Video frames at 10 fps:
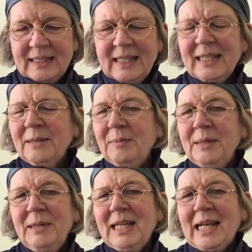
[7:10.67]
I can be a
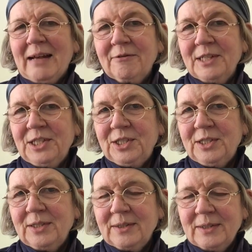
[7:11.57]
bit lavish,
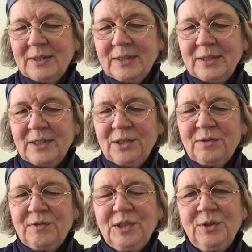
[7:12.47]

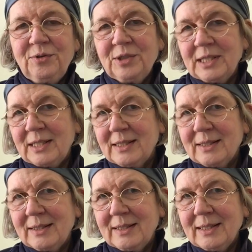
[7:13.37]
overdo things
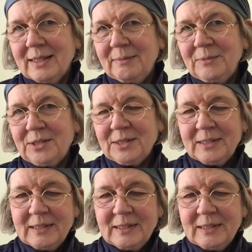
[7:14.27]
at times.